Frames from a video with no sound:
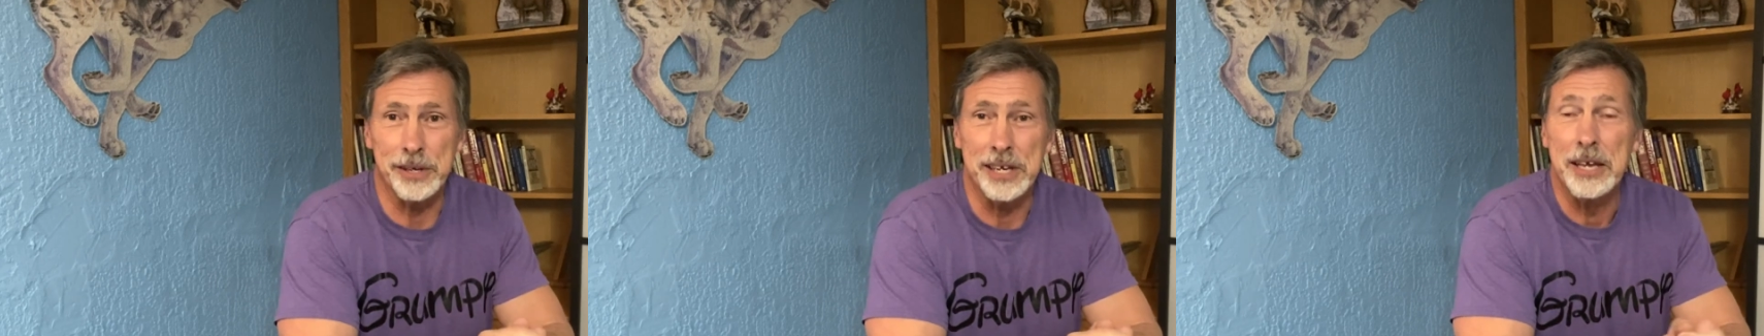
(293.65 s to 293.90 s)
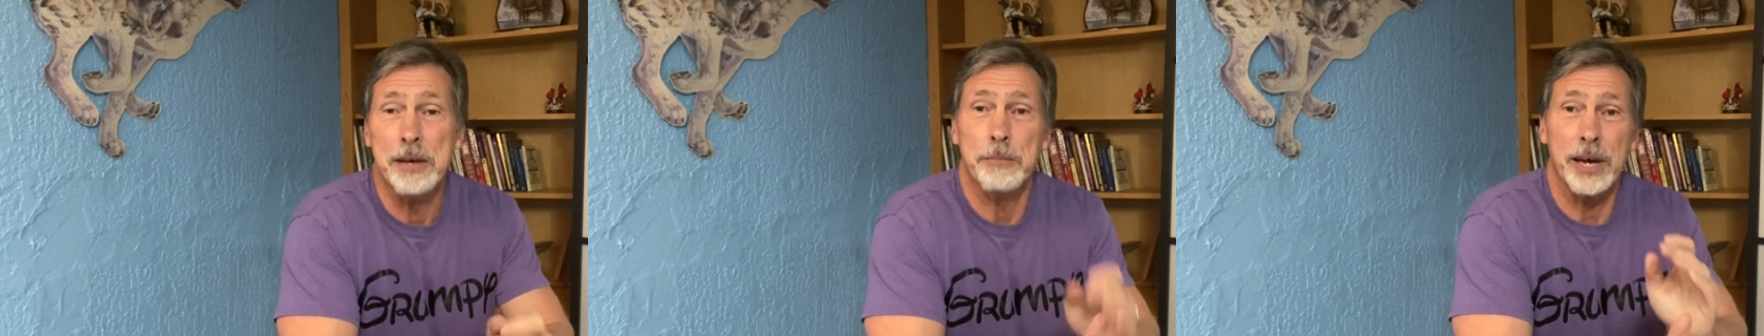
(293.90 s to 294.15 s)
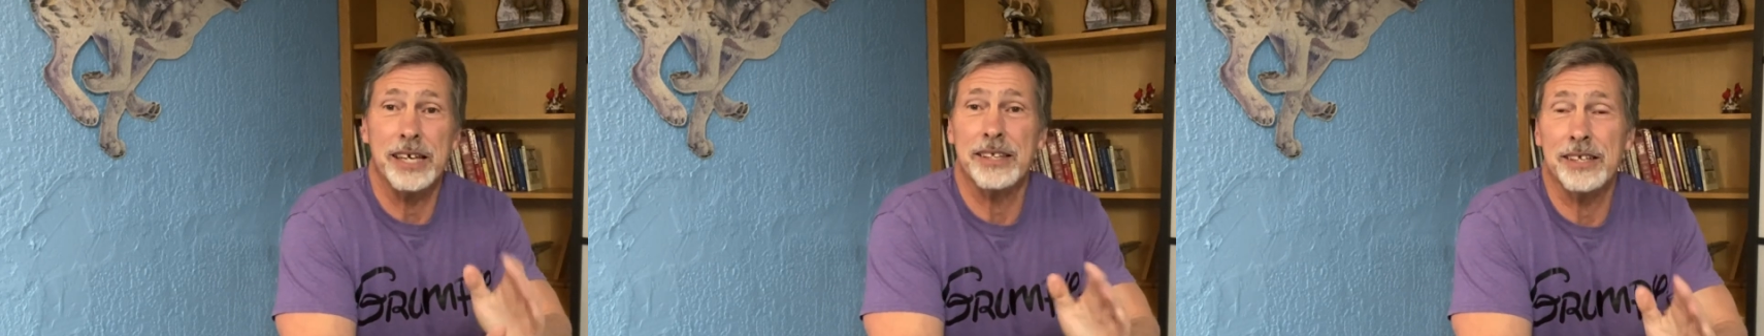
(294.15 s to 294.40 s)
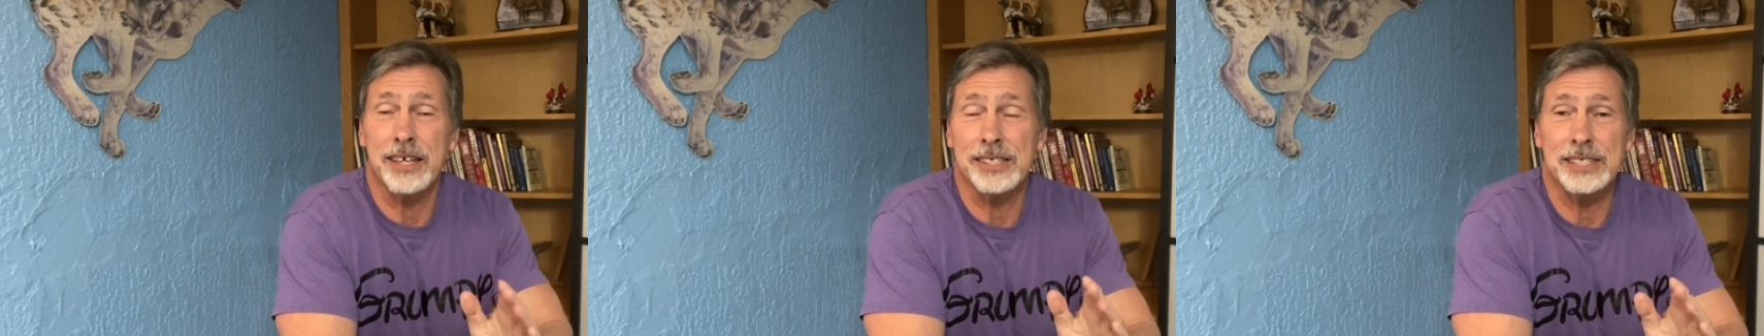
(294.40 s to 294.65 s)
But back in
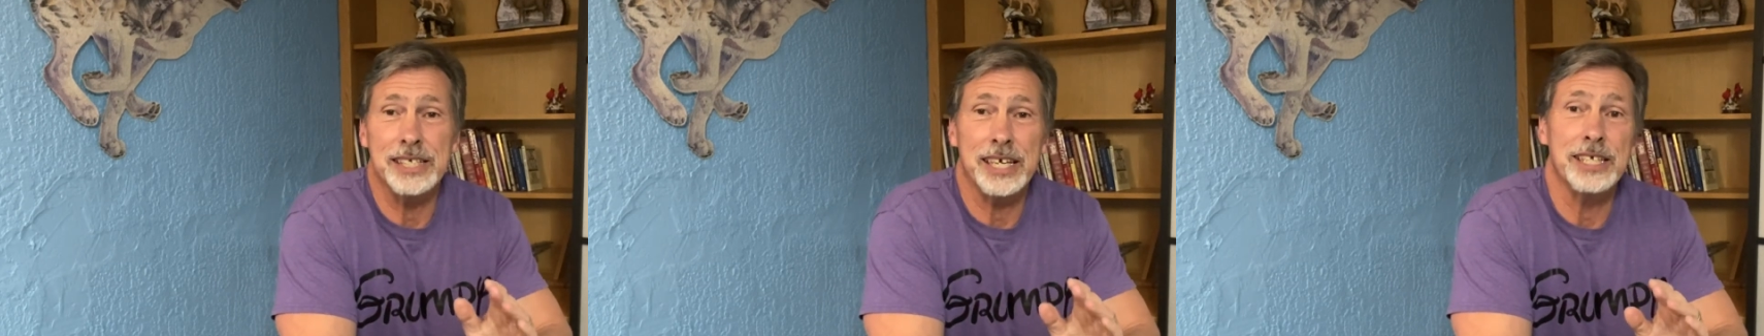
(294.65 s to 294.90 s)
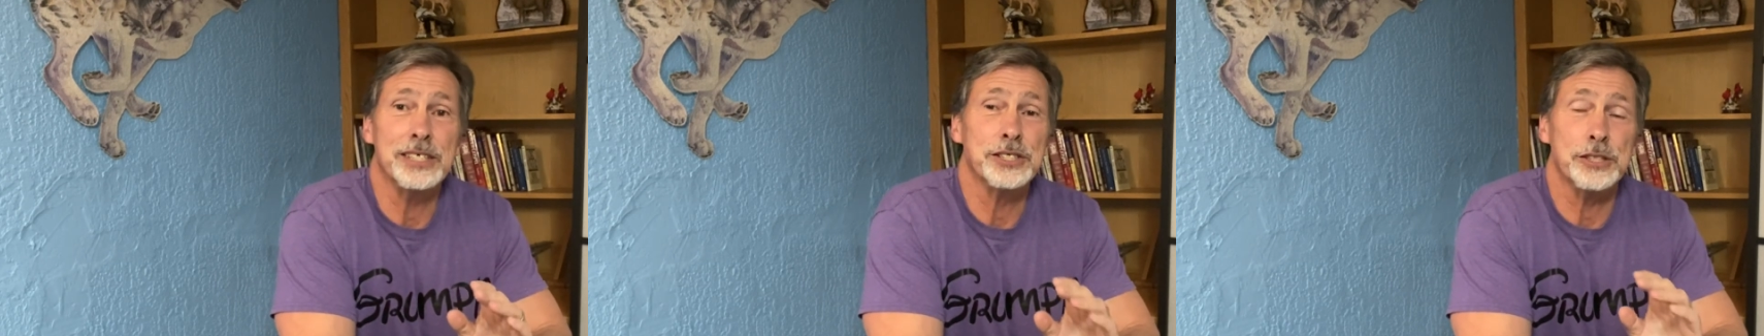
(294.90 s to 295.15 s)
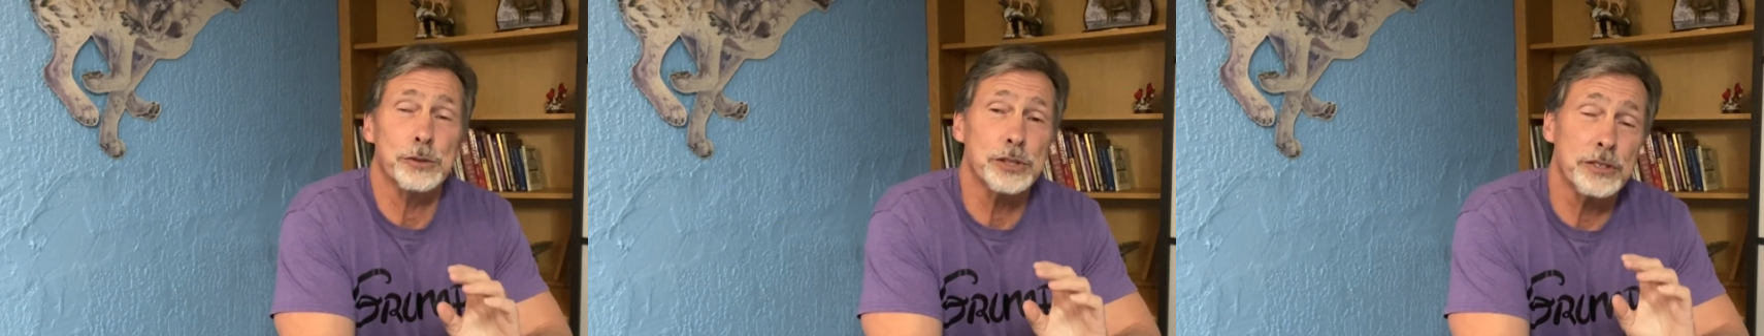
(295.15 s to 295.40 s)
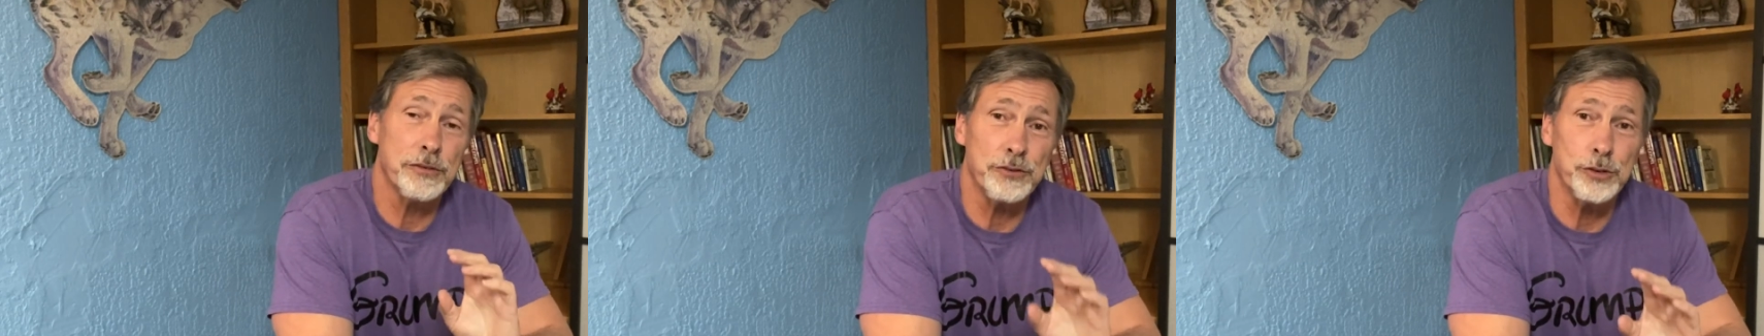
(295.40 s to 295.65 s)
the 1980s, there
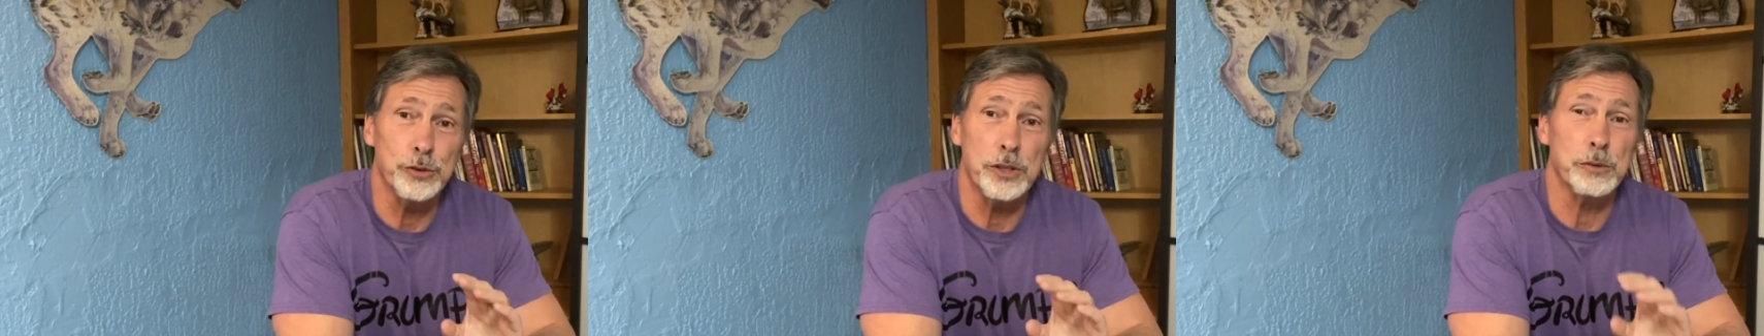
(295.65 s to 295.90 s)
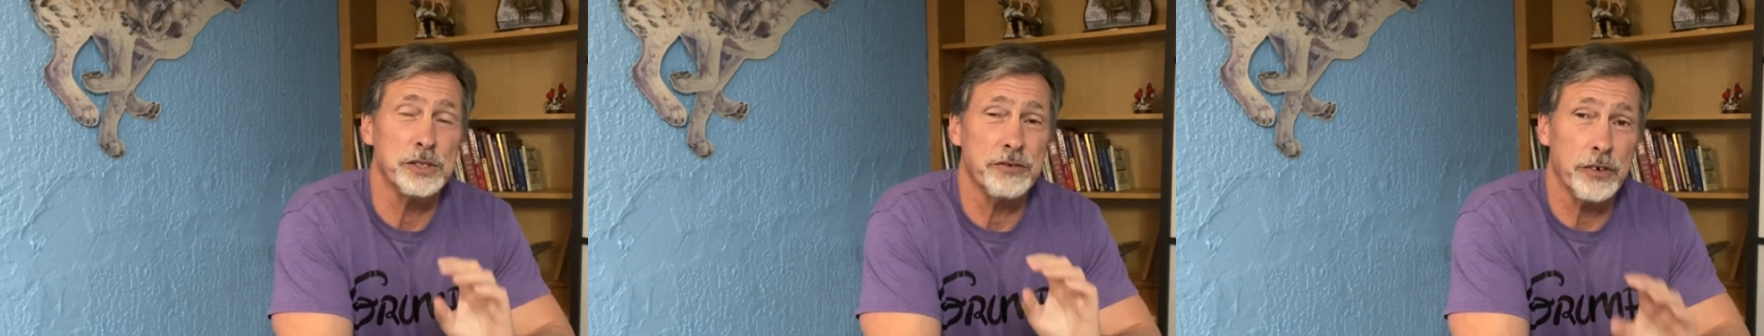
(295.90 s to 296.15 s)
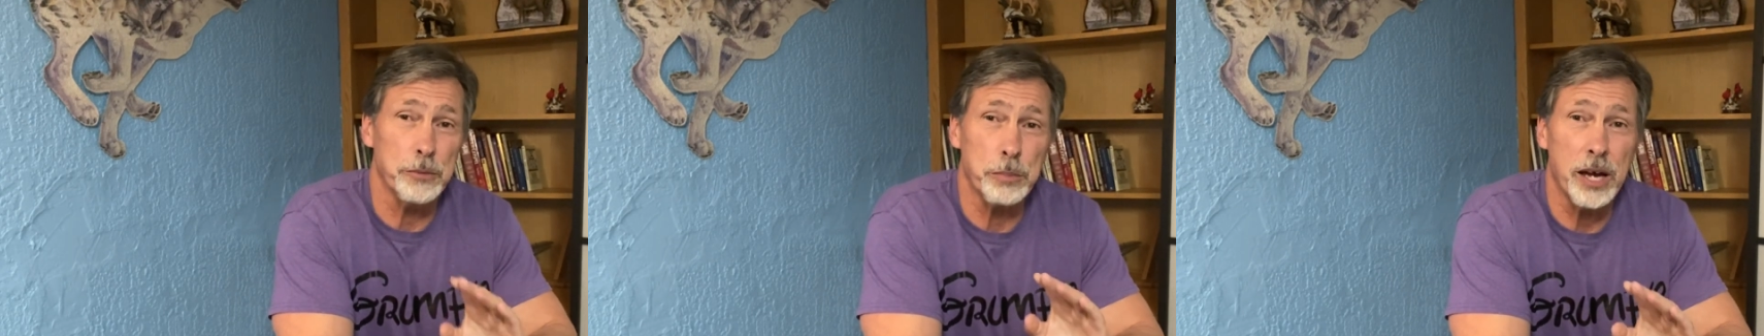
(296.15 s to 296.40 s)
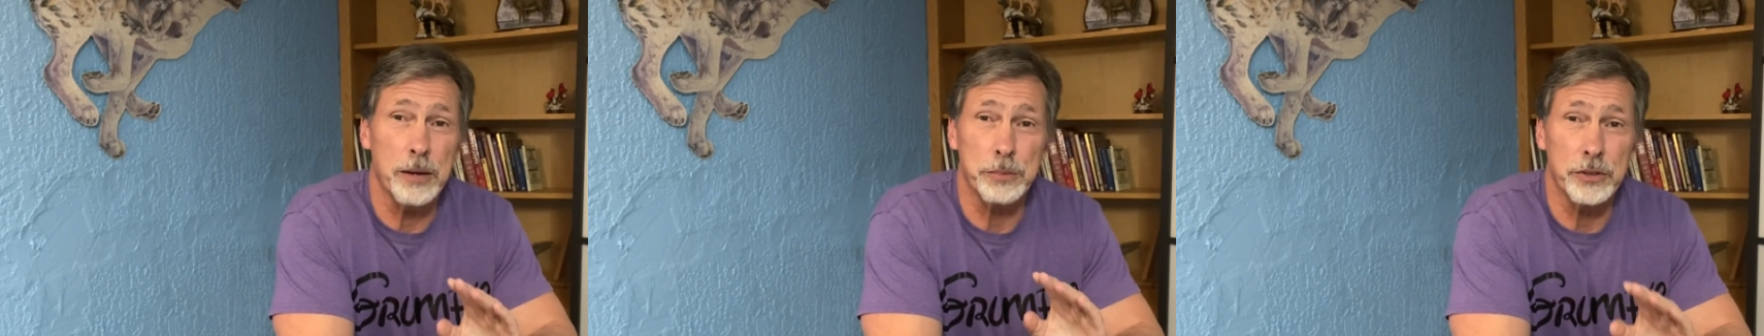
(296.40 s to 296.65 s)
was a food that was very
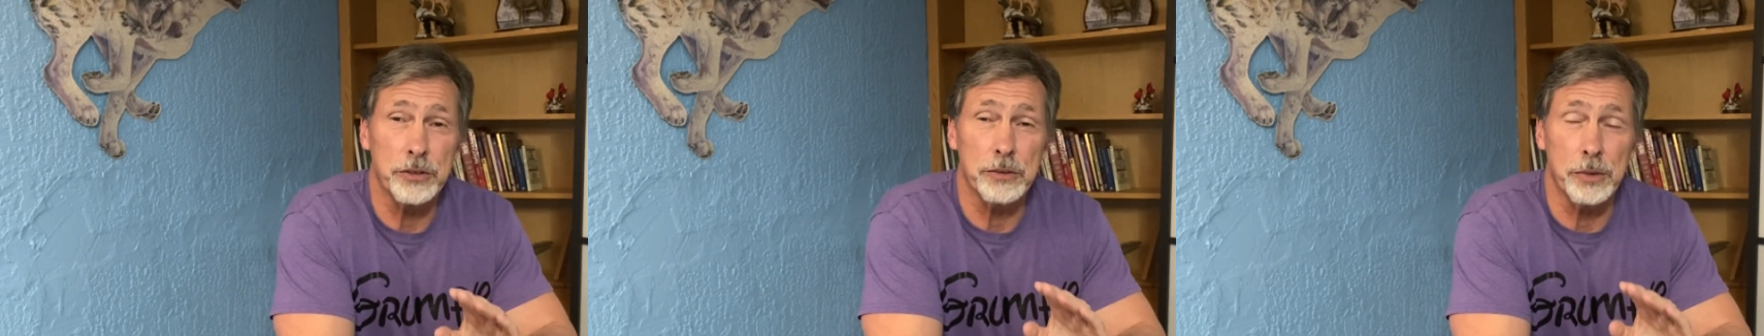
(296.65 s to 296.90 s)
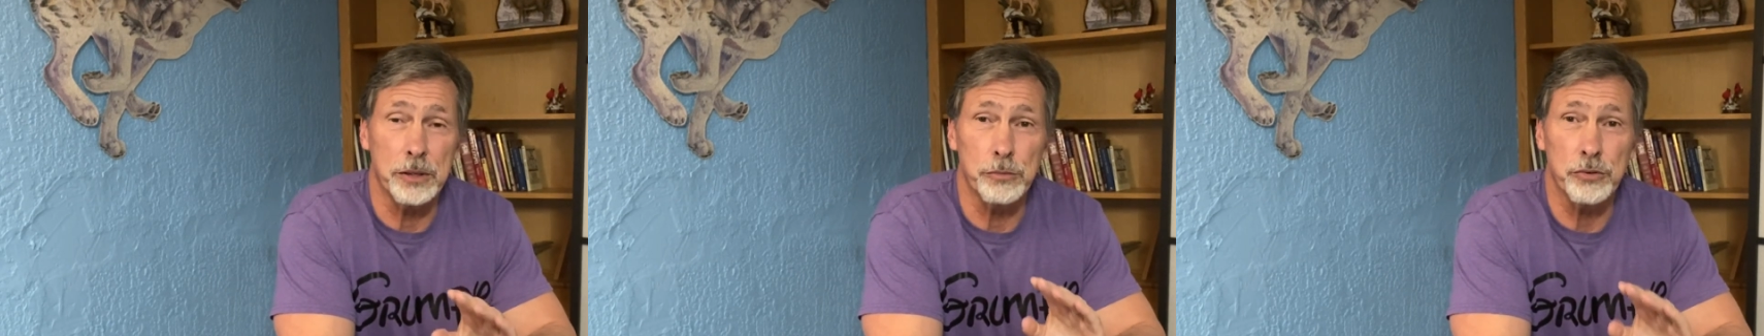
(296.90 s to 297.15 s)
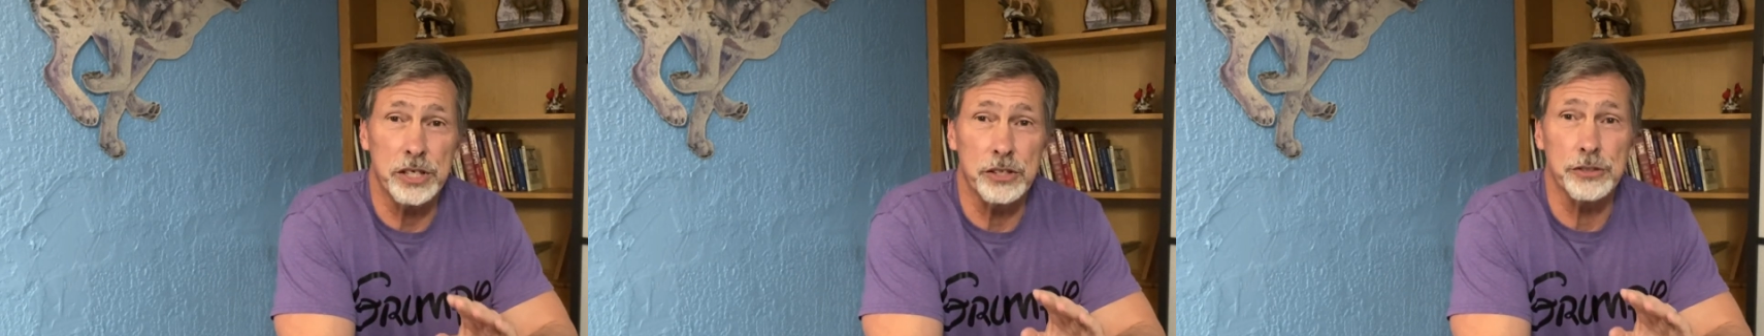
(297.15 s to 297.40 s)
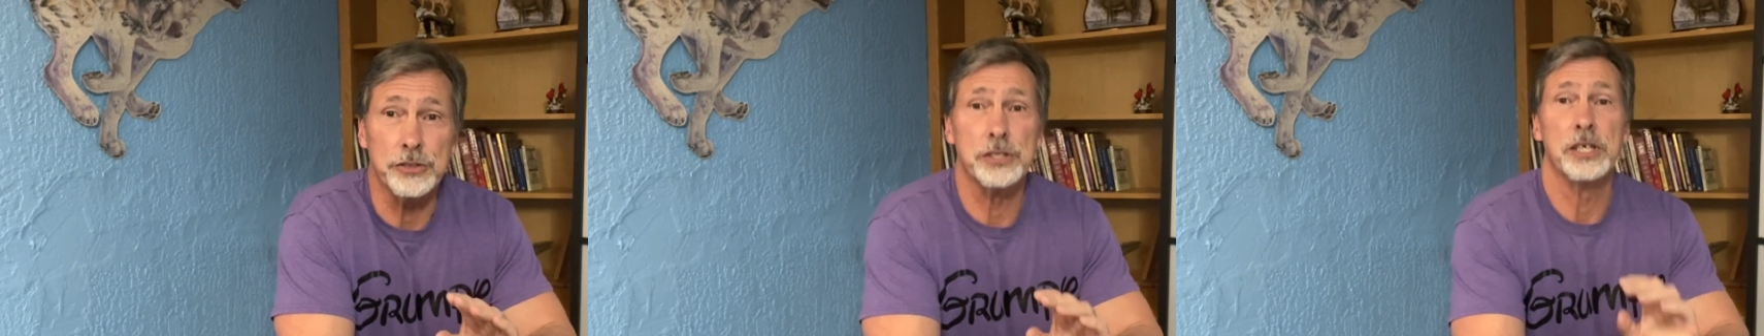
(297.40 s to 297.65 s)
popular among
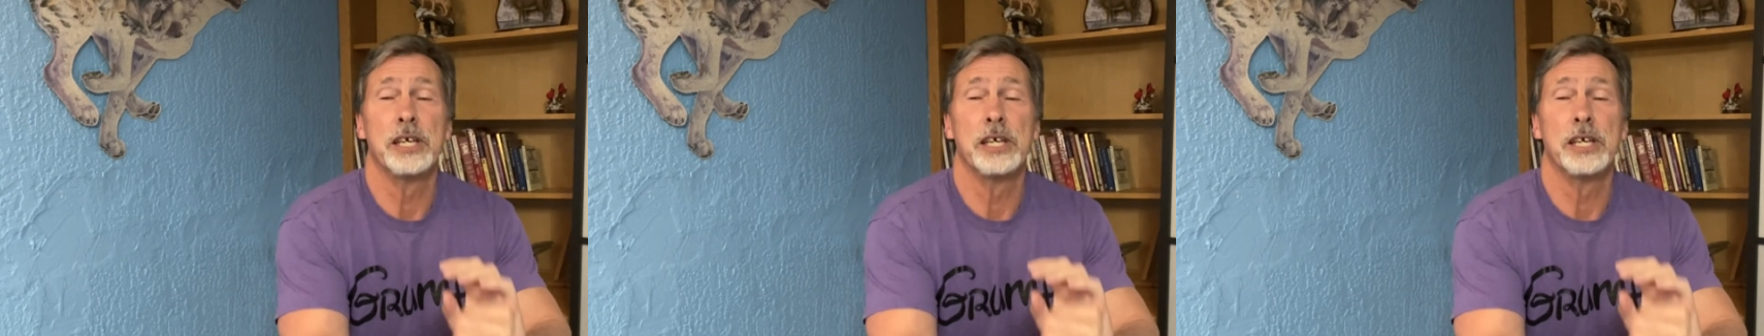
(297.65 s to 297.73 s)
breeders.